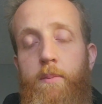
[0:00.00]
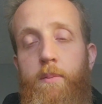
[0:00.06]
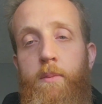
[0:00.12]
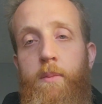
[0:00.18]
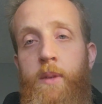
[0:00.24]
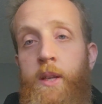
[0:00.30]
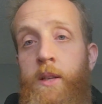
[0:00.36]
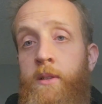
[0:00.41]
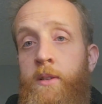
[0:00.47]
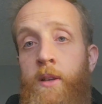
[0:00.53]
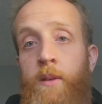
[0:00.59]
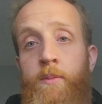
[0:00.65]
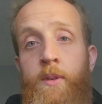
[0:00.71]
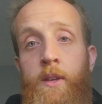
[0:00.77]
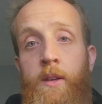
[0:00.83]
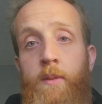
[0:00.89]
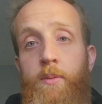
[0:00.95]
means
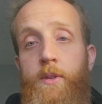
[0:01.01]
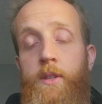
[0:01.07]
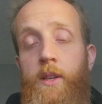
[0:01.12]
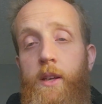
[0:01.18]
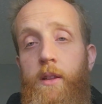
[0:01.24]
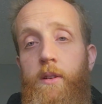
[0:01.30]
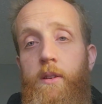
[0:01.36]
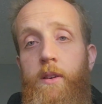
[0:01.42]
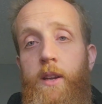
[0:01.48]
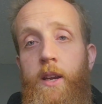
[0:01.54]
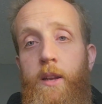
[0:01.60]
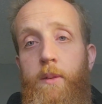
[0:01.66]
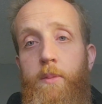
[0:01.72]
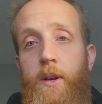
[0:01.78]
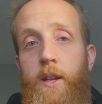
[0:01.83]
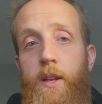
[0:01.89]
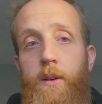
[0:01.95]
something in particular to
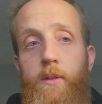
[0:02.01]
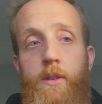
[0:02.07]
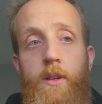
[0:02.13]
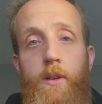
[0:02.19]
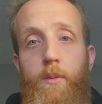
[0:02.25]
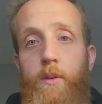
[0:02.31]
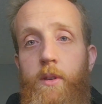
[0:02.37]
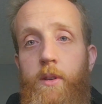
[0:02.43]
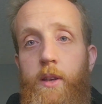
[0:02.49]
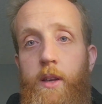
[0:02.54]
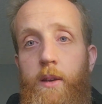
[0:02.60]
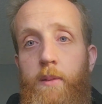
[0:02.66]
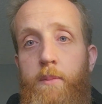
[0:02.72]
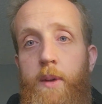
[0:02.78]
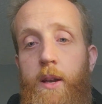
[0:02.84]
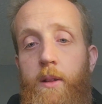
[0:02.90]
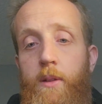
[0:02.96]
anybody out there with like a
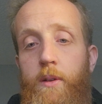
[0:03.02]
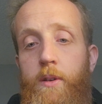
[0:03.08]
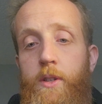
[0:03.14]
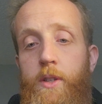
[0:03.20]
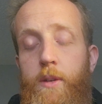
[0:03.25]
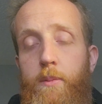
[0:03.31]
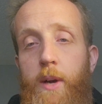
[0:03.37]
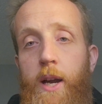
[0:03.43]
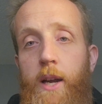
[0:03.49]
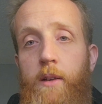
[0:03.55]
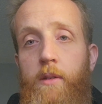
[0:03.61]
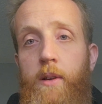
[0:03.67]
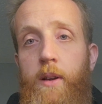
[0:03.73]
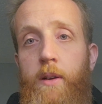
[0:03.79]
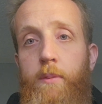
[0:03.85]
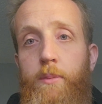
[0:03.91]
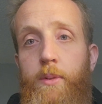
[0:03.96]
metallurgy
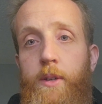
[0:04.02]
background,